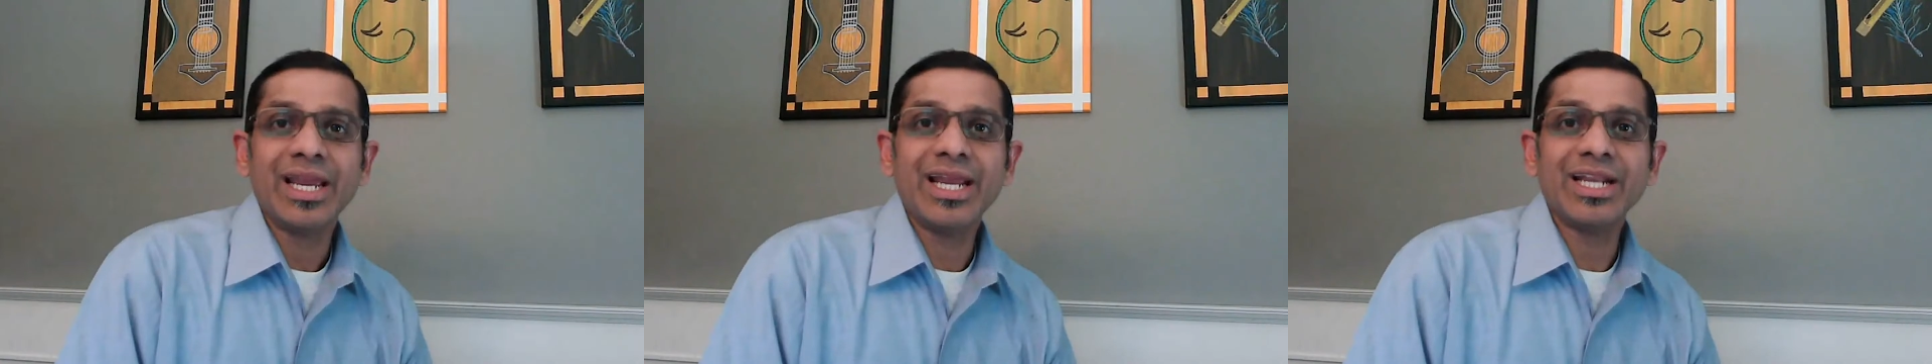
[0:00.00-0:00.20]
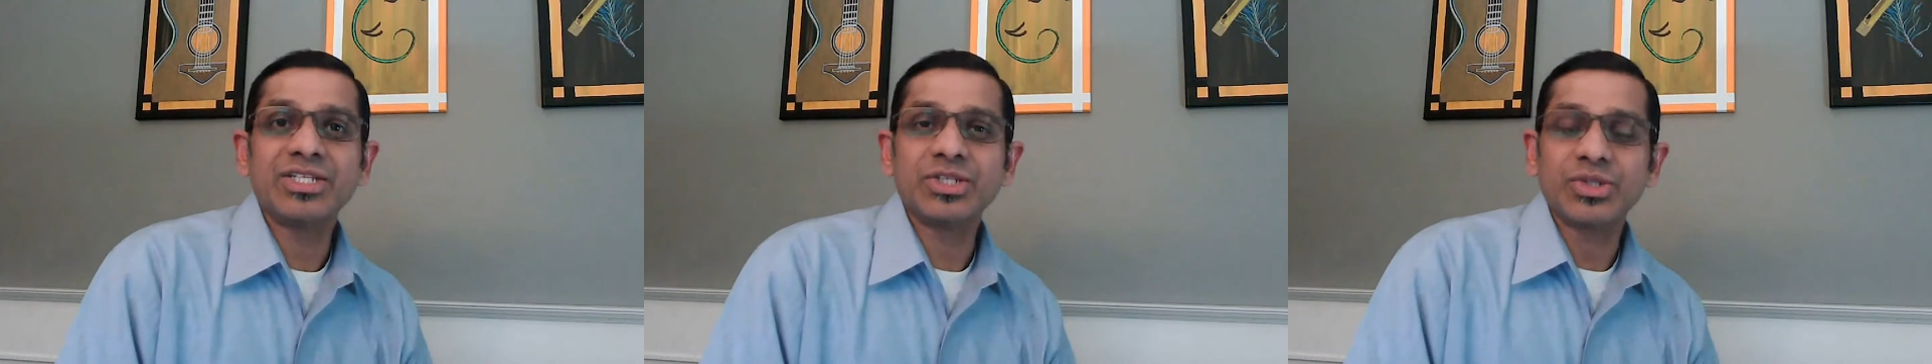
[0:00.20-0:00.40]

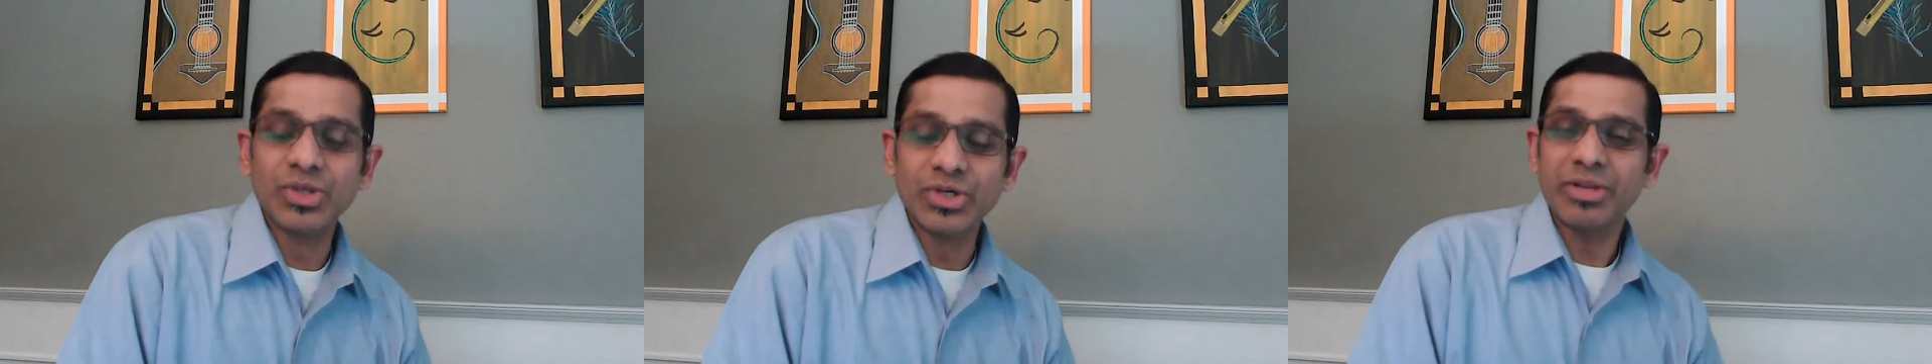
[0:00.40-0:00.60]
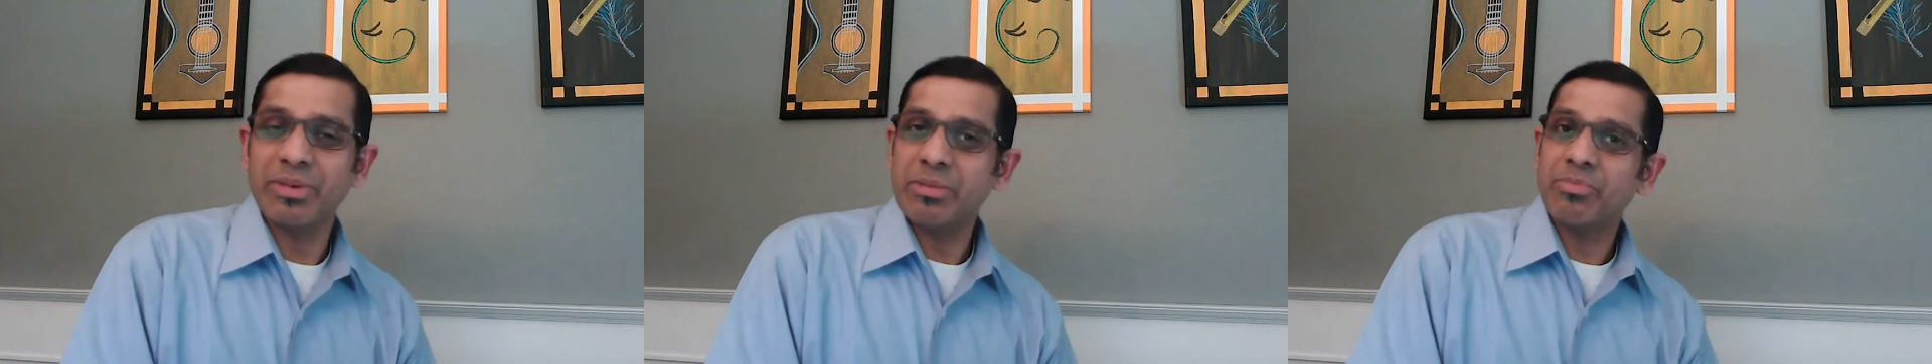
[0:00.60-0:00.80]
It's
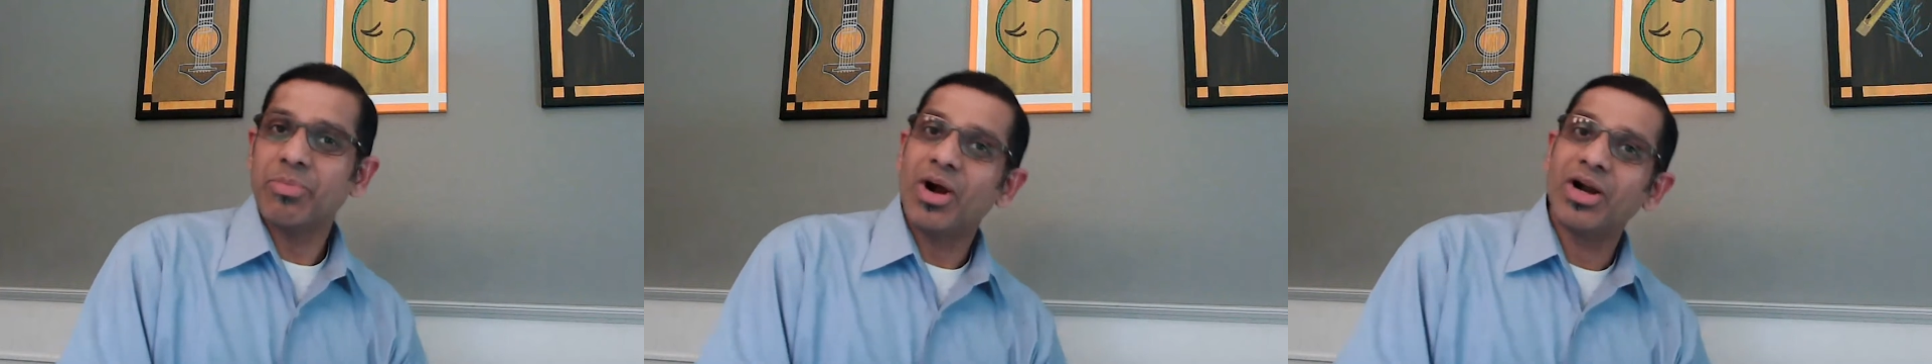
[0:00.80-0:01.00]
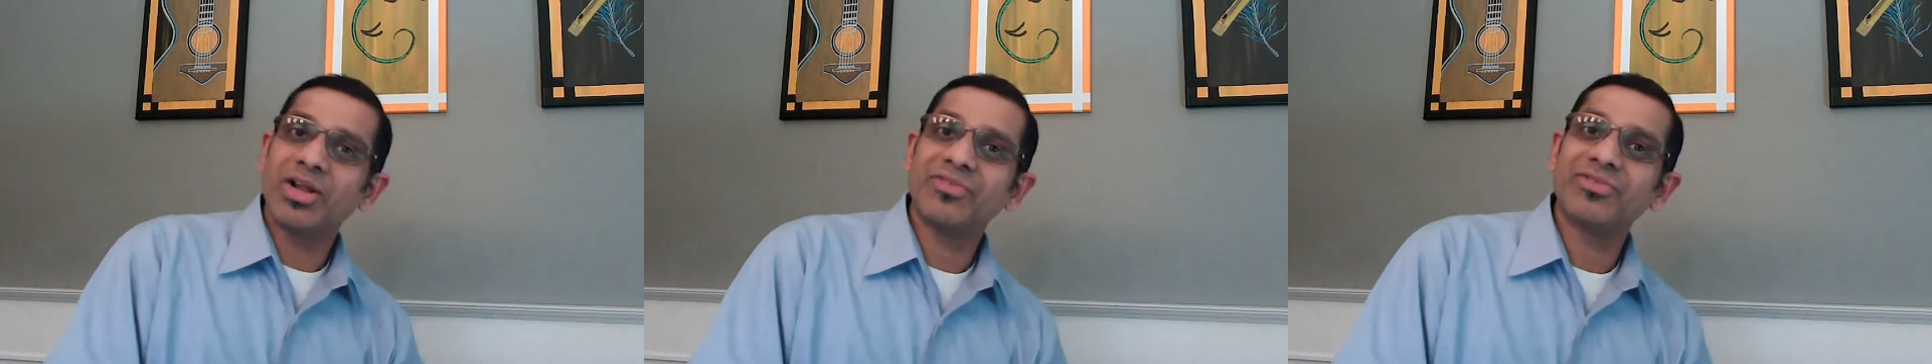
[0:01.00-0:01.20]
good to be
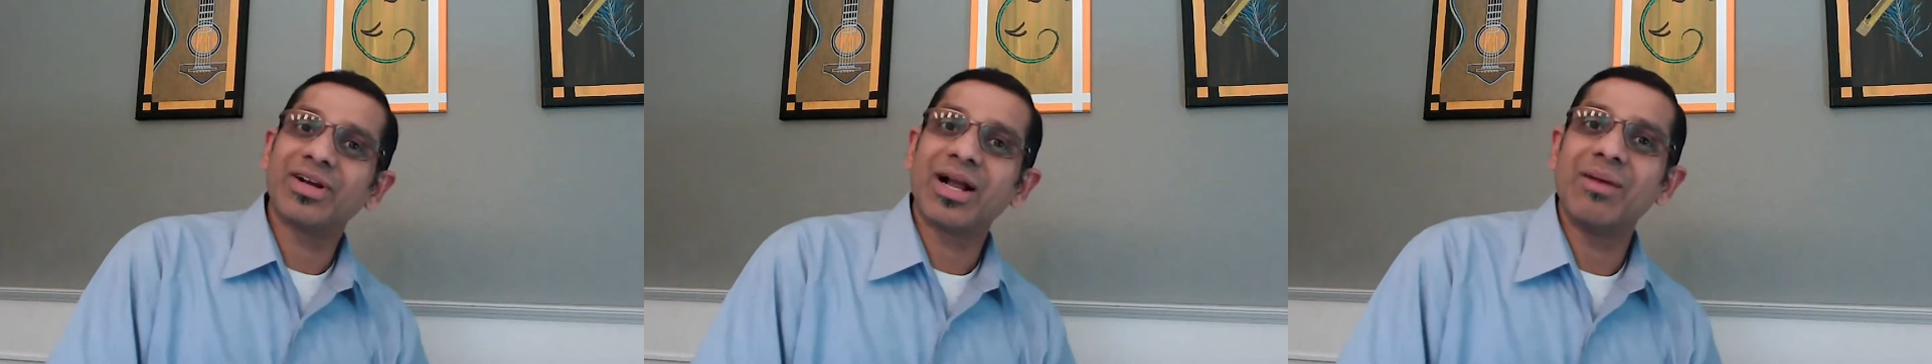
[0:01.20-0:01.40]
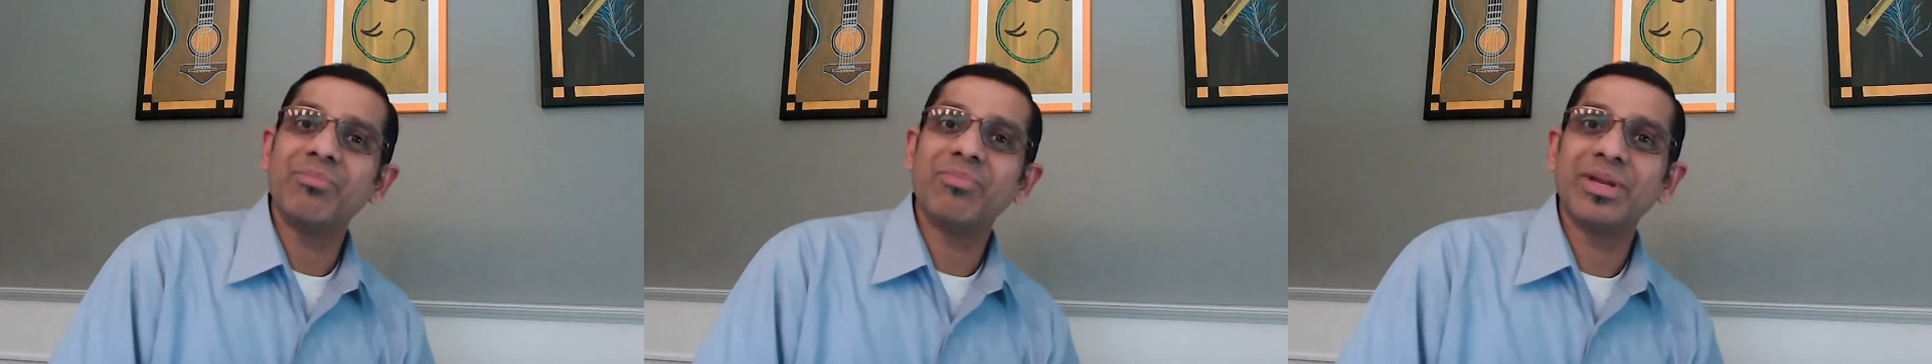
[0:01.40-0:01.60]
part of a
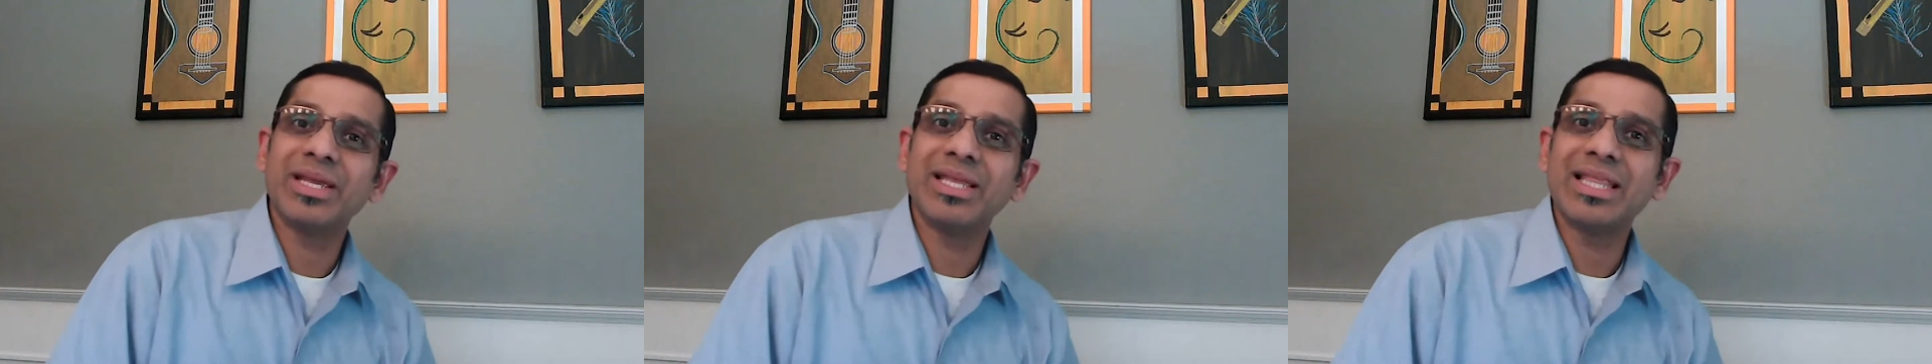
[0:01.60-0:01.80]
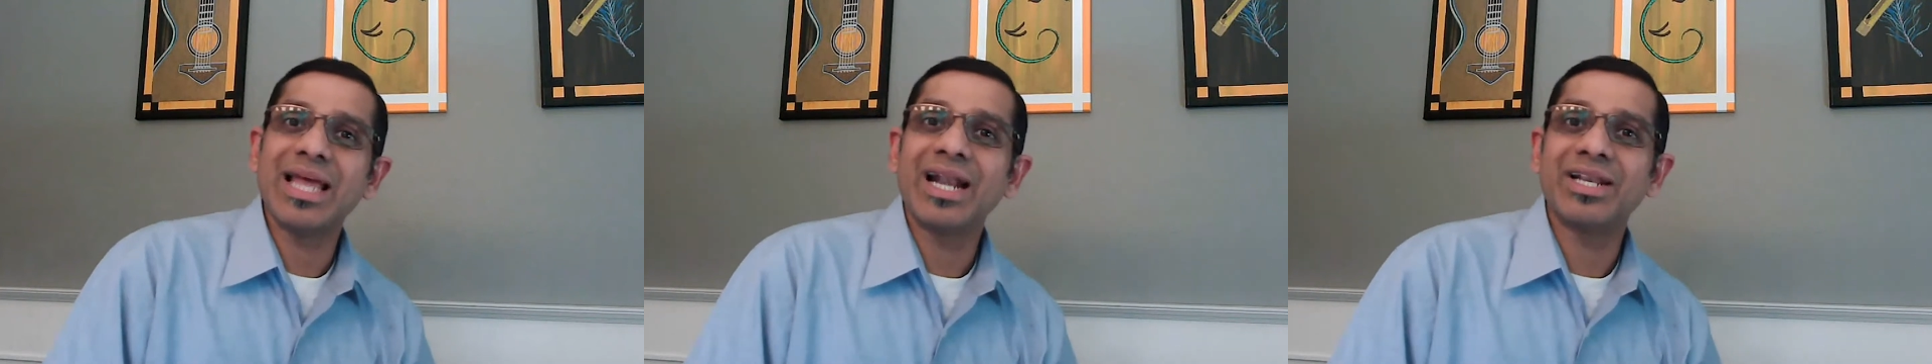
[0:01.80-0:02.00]
company
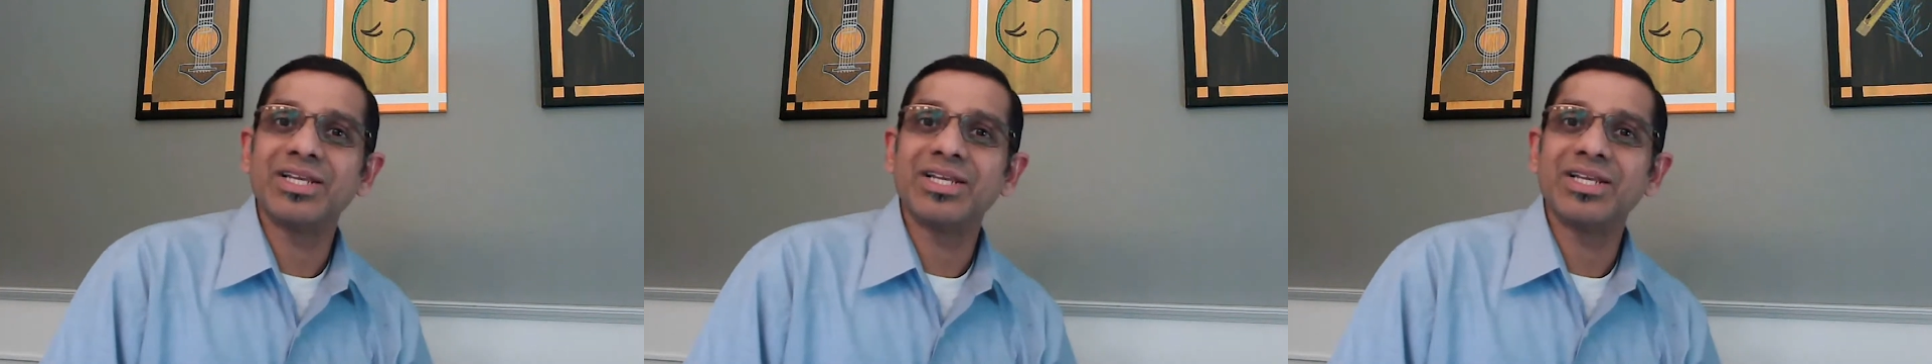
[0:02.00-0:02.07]
that